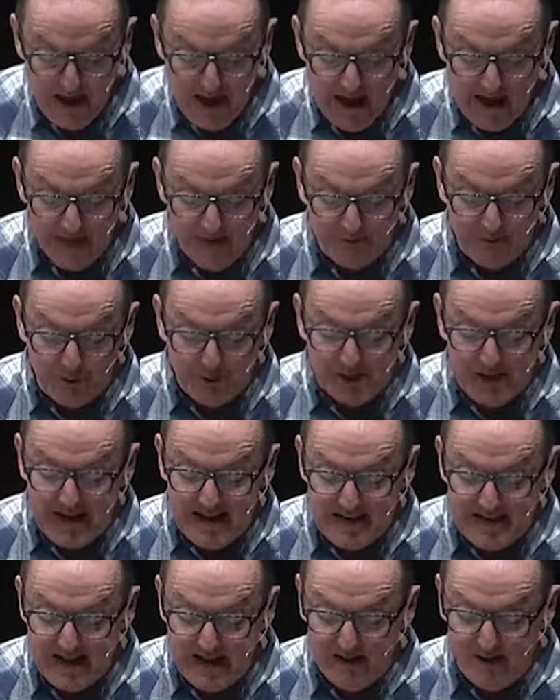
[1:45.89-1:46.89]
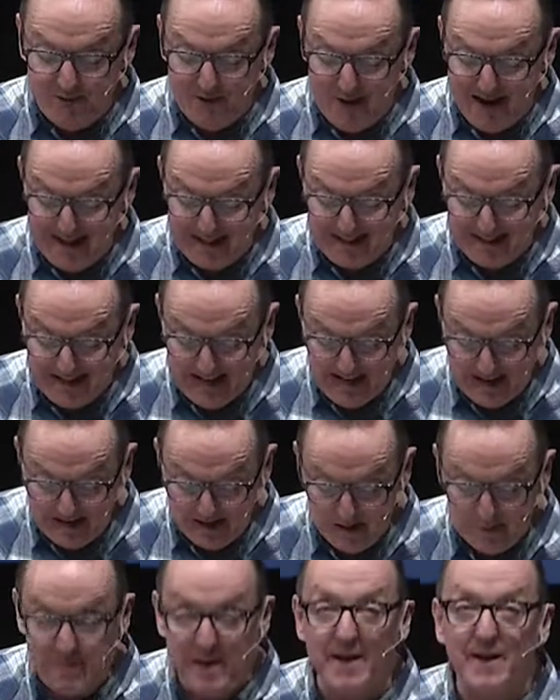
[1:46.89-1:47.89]
And the verse identifies the
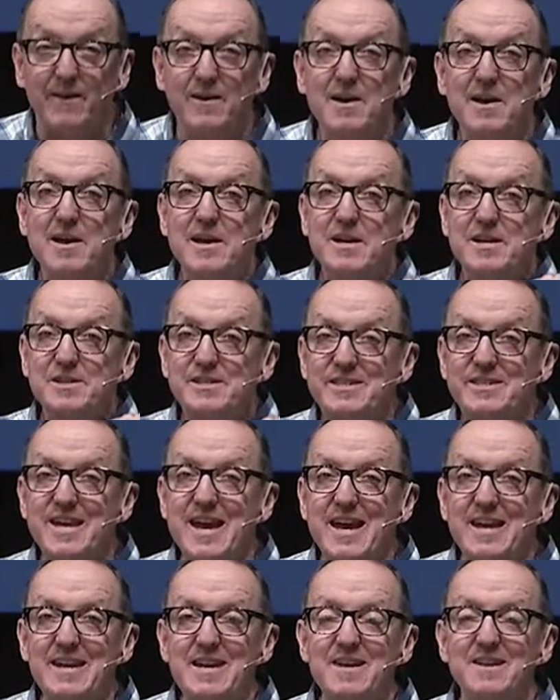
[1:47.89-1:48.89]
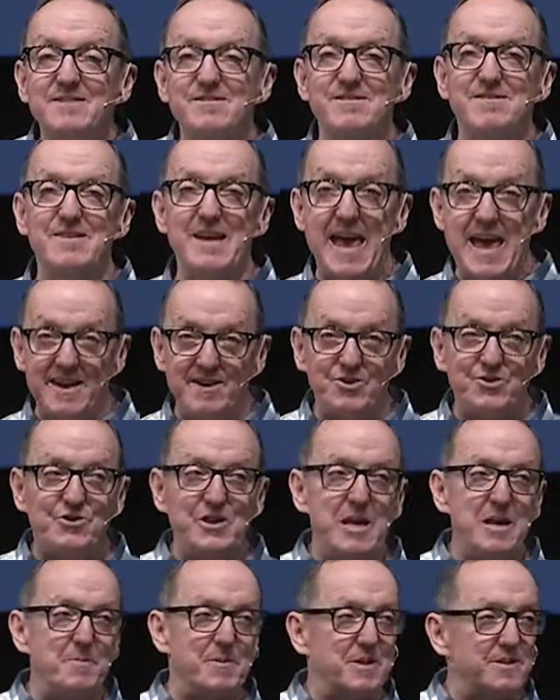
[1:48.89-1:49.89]
enemy, Satan and his
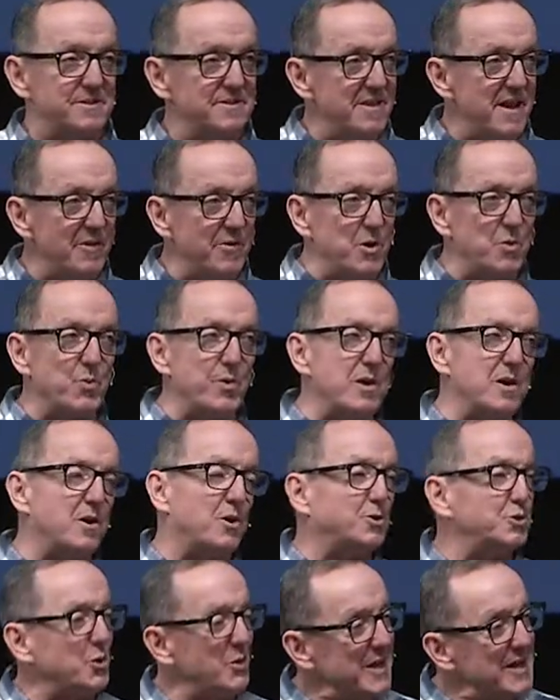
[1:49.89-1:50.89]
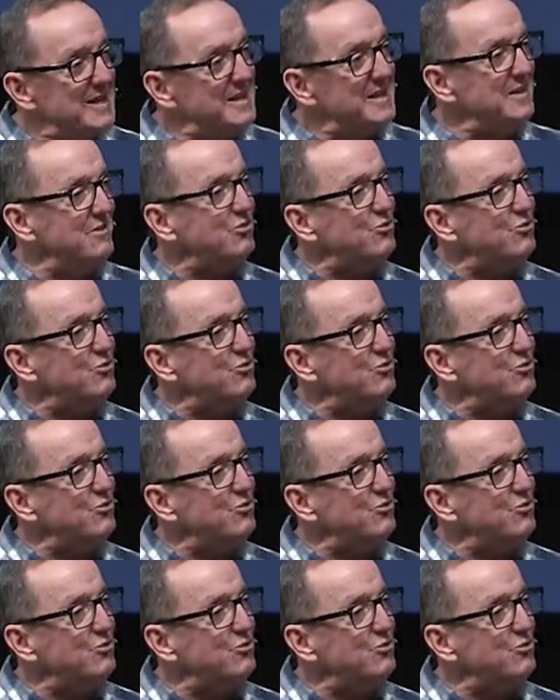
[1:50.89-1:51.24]
demons. Now, they're real. So in this